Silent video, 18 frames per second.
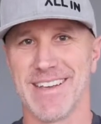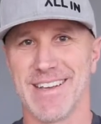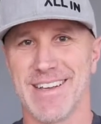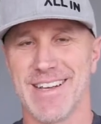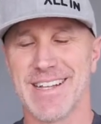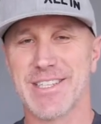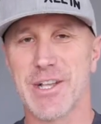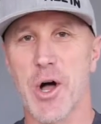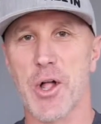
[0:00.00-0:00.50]

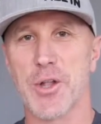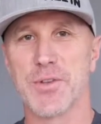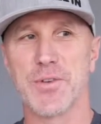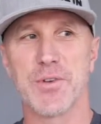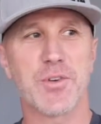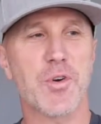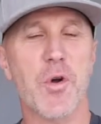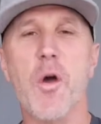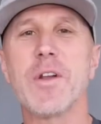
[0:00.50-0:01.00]
It's
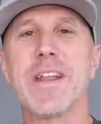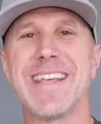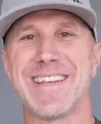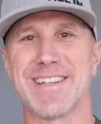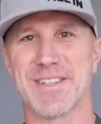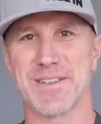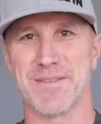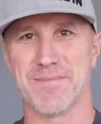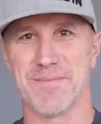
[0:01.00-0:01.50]
called
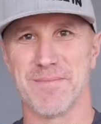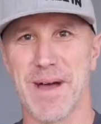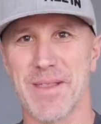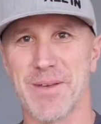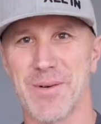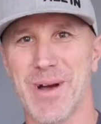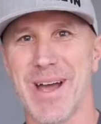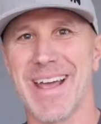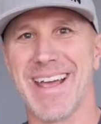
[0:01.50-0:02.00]
cronyism, by
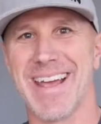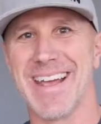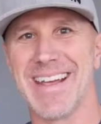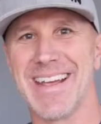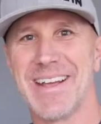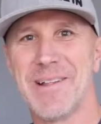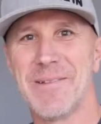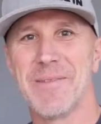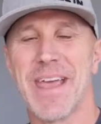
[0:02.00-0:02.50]
the
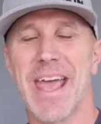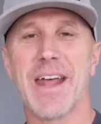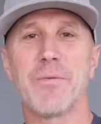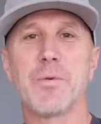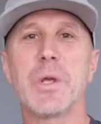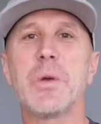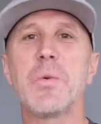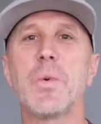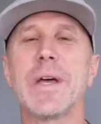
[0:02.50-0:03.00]
way, and
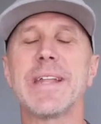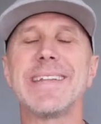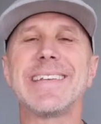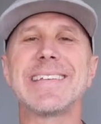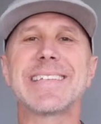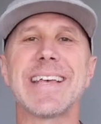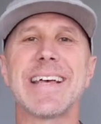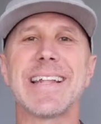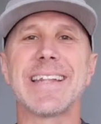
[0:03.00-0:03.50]
we
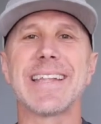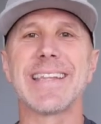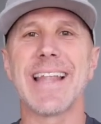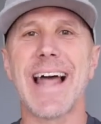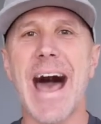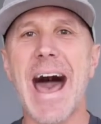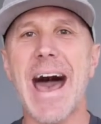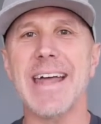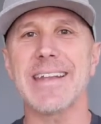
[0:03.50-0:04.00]
witness a
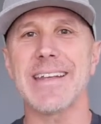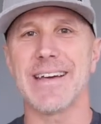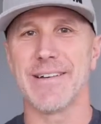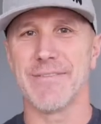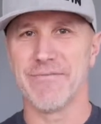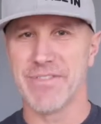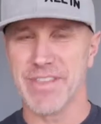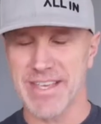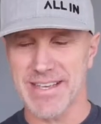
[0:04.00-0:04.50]
lot
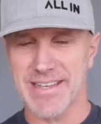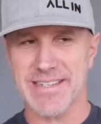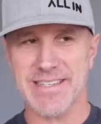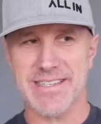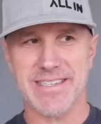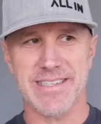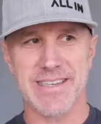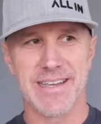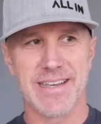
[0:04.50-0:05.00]
of
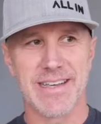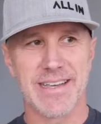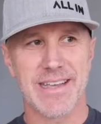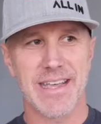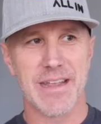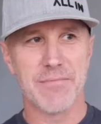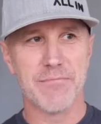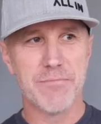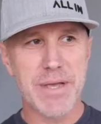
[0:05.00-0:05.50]
this
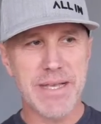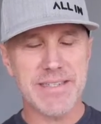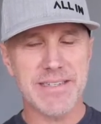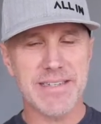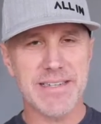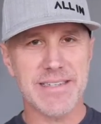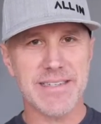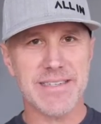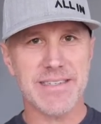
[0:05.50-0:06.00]
in
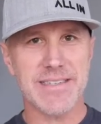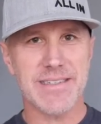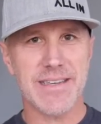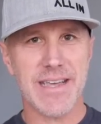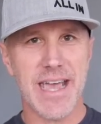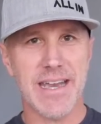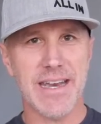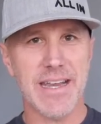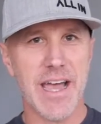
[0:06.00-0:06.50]
business
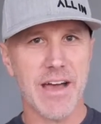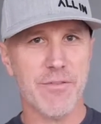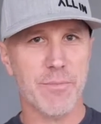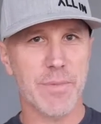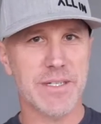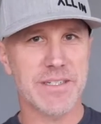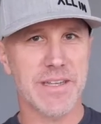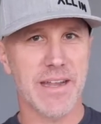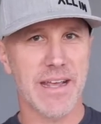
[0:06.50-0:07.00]
and in
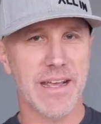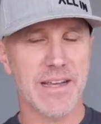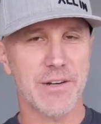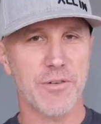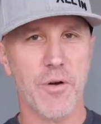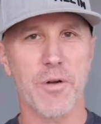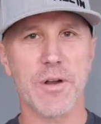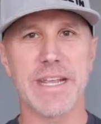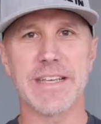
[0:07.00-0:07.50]
government today.
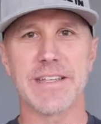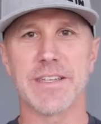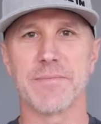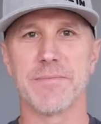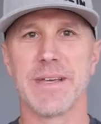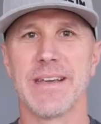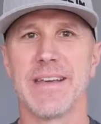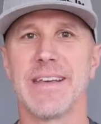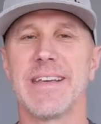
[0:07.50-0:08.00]

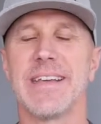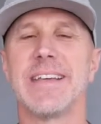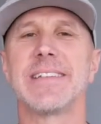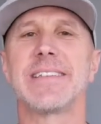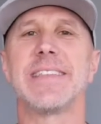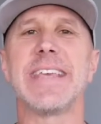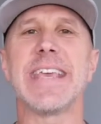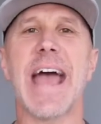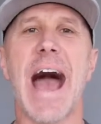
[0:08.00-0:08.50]
Cronyism
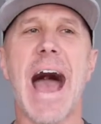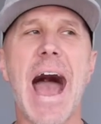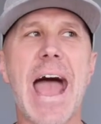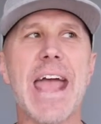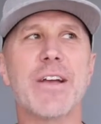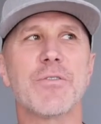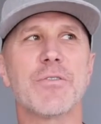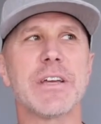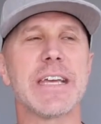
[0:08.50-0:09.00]
is the
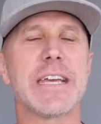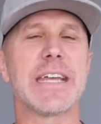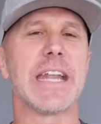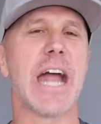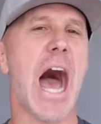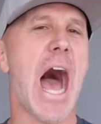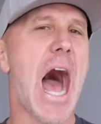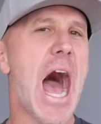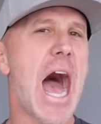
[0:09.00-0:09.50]
hiring and
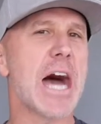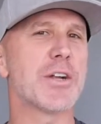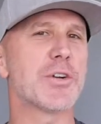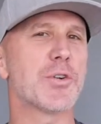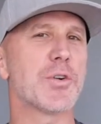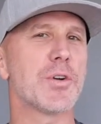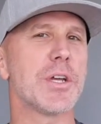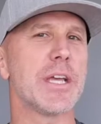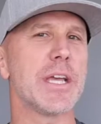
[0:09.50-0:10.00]

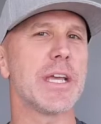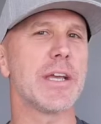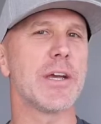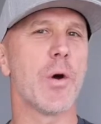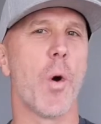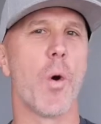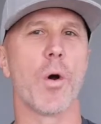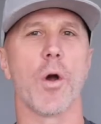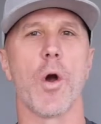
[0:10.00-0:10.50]
honoring
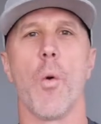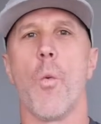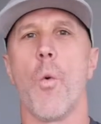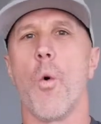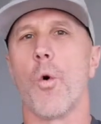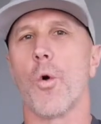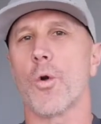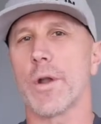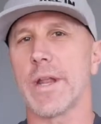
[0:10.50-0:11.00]
or
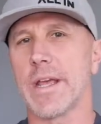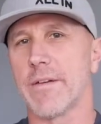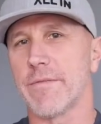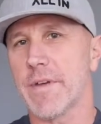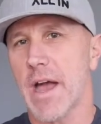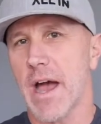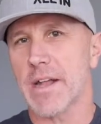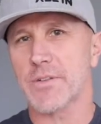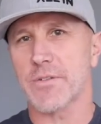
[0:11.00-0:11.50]
awarding of
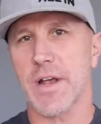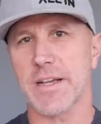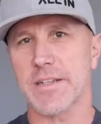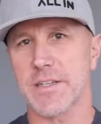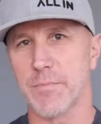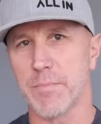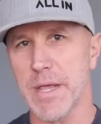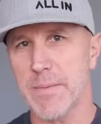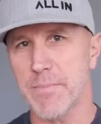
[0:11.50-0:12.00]
contracts
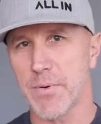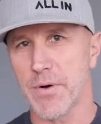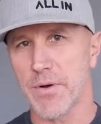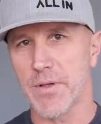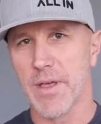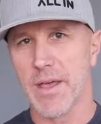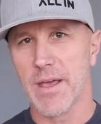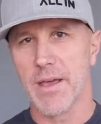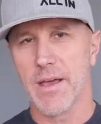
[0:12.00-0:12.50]
to
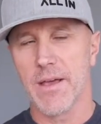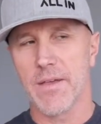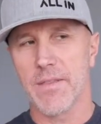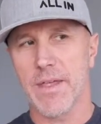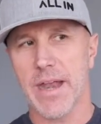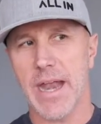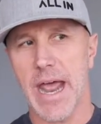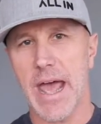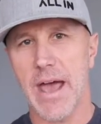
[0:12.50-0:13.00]
people
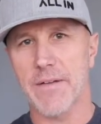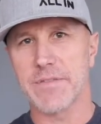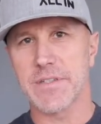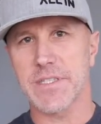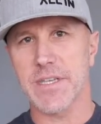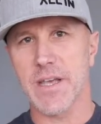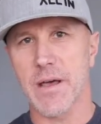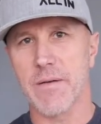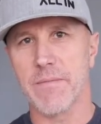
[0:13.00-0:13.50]
that have
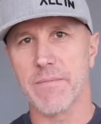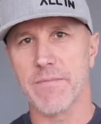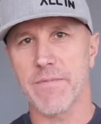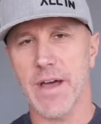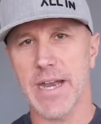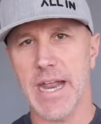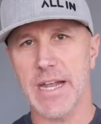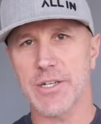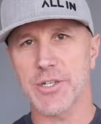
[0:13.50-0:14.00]
some
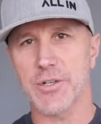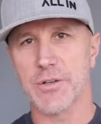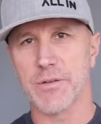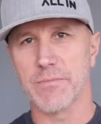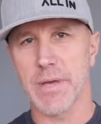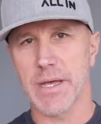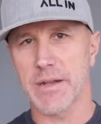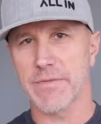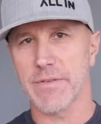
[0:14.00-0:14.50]
financial
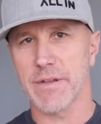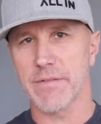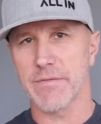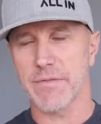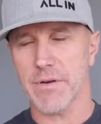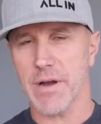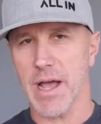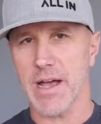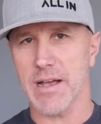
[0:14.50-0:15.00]
benefit
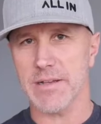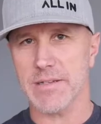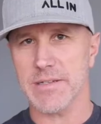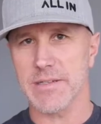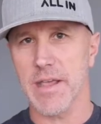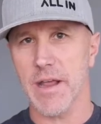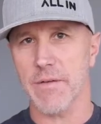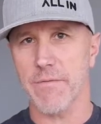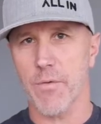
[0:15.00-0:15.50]
for us.
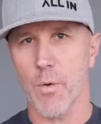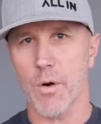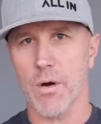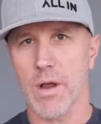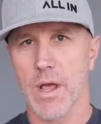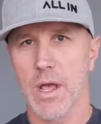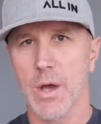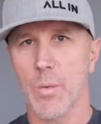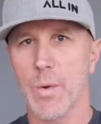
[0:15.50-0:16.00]

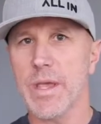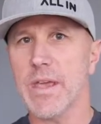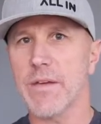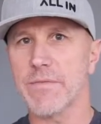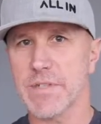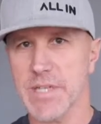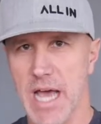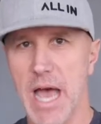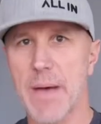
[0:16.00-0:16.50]
Therefore, we
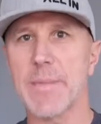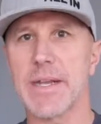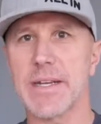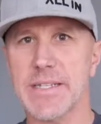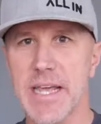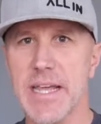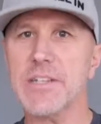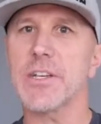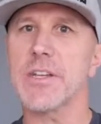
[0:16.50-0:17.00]
give time and
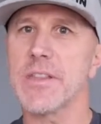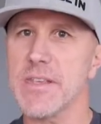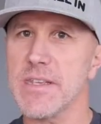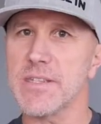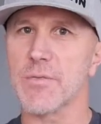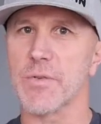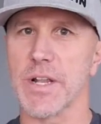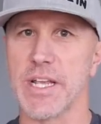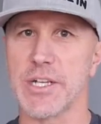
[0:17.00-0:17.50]
attention to
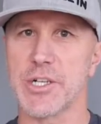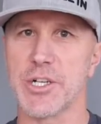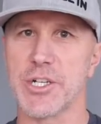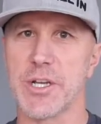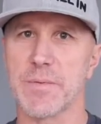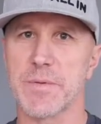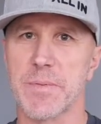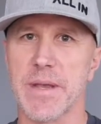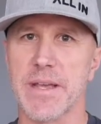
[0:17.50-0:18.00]
these
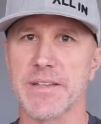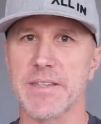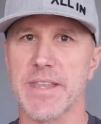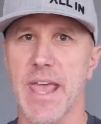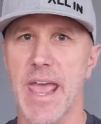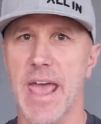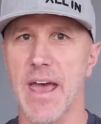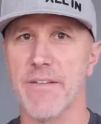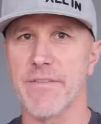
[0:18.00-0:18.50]
relationships because
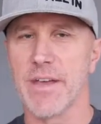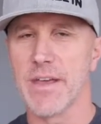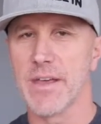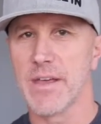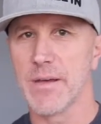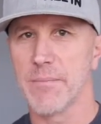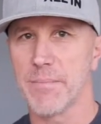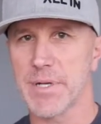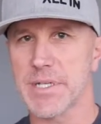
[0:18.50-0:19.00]
they have
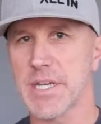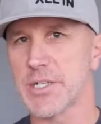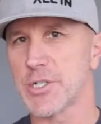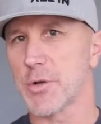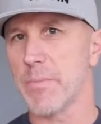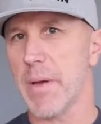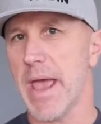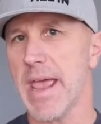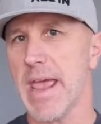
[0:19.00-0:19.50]

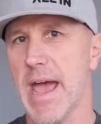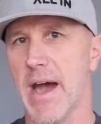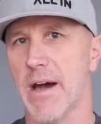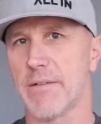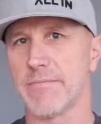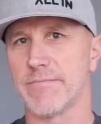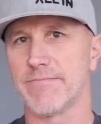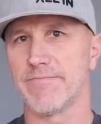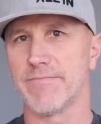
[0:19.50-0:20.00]
potential
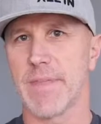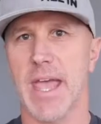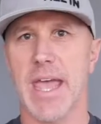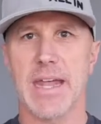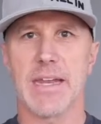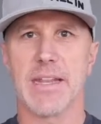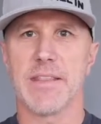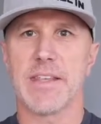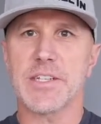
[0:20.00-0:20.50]
payout.
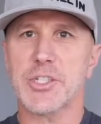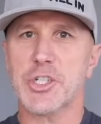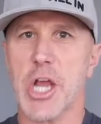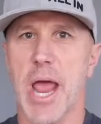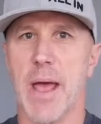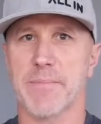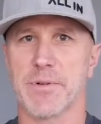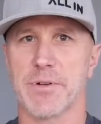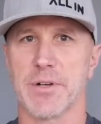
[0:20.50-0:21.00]
And in this
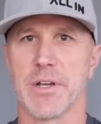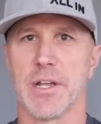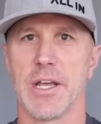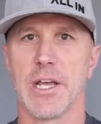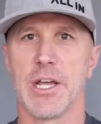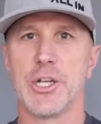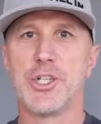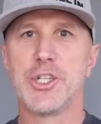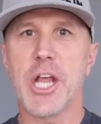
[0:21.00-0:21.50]
chapter,
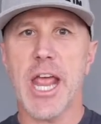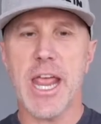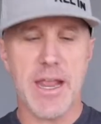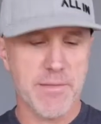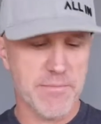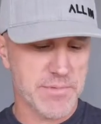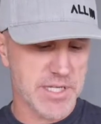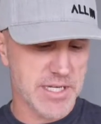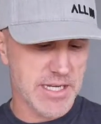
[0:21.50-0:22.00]

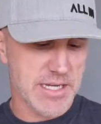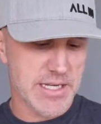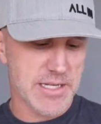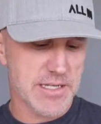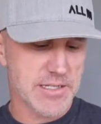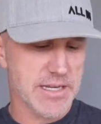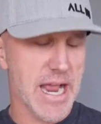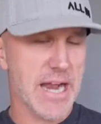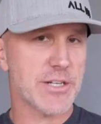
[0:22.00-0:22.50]
James
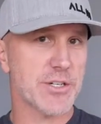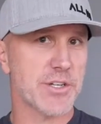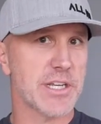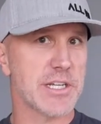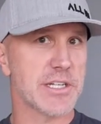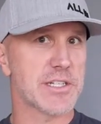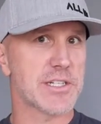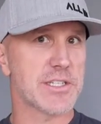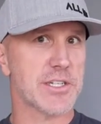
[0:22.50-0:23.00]
is actually
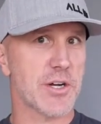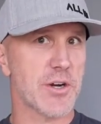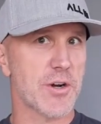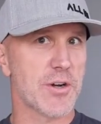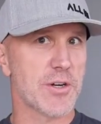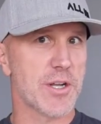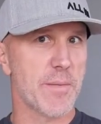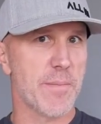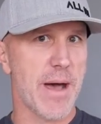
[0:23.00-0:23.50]

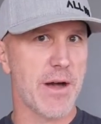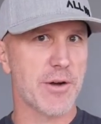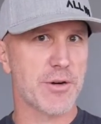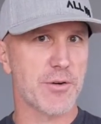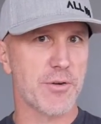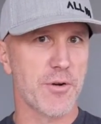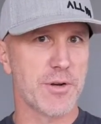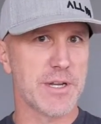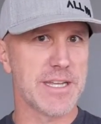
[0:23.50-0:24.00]
concerned about
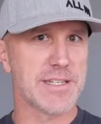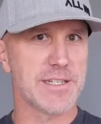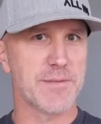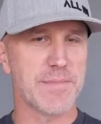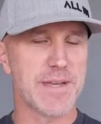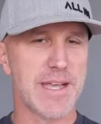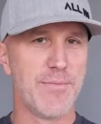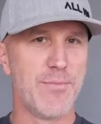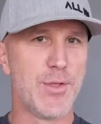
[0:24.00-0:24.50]

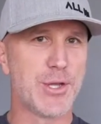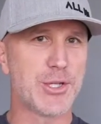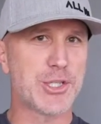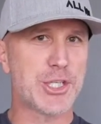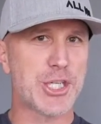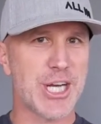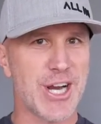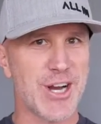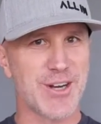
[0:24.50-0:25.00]
cronyism in the
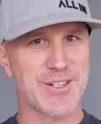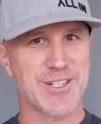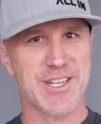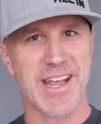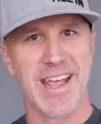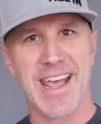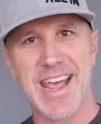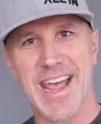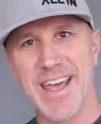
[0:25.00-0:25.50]

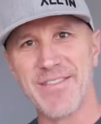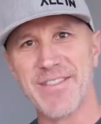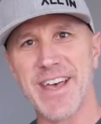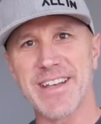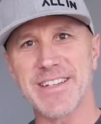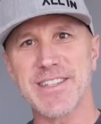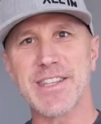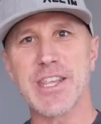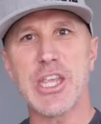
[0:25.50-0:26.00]
church and
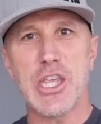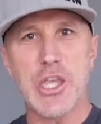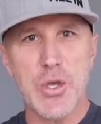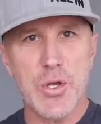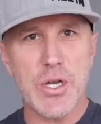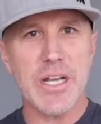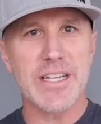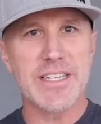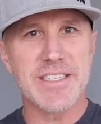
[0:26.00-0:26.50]
thus the
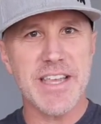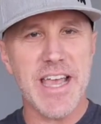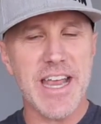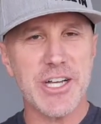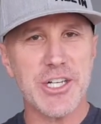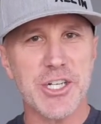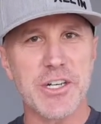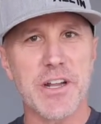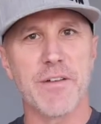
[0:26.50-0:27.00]

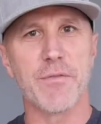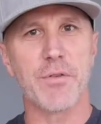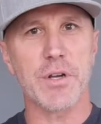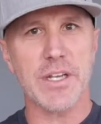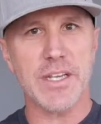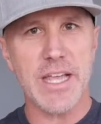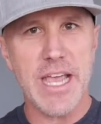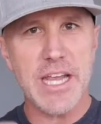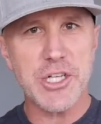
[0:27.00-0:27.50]
utilization of
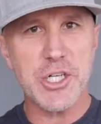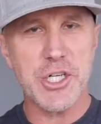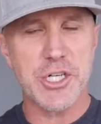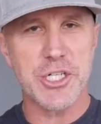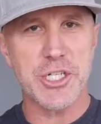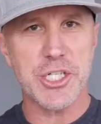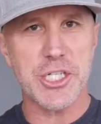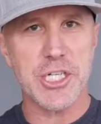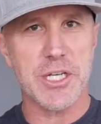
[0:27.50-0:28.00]

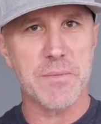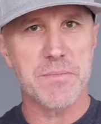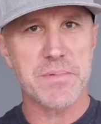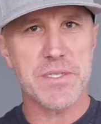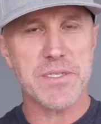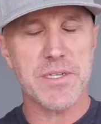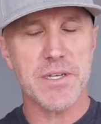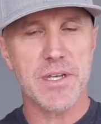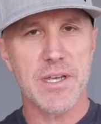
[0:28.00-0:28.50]

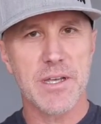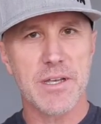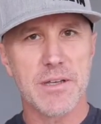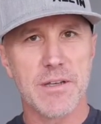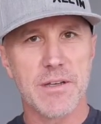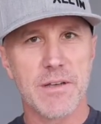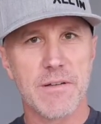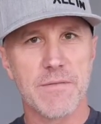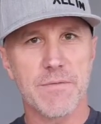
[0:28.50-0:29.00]
relationships
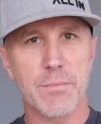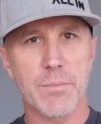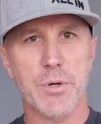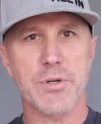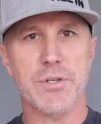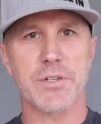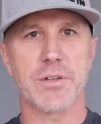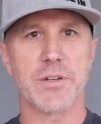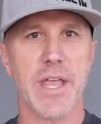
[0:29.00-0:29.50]
for
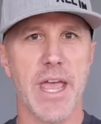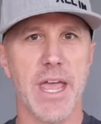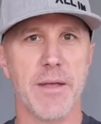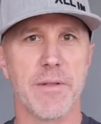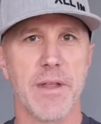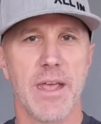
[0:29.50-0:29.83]
personal gain.